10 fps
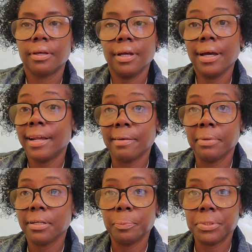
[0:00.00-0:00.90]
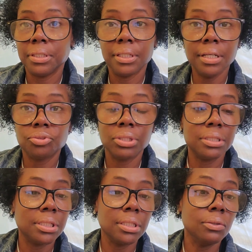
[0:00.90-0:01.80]
I got to have my cup of tea. And I
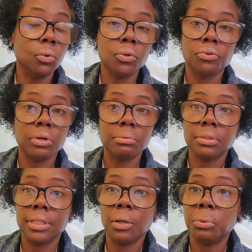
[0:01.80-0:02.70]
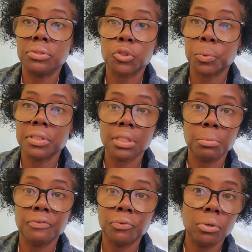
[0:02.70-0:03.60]
drink tea all throughout the day, winter, spring,
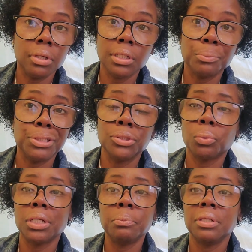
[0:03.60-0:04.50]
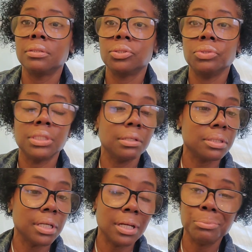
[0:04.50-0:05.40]
summer, fall. It could be 20 billion degrees
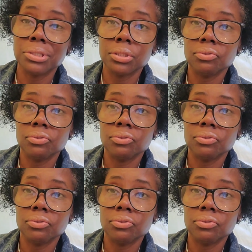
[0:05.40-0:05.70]
outside. I'm going to still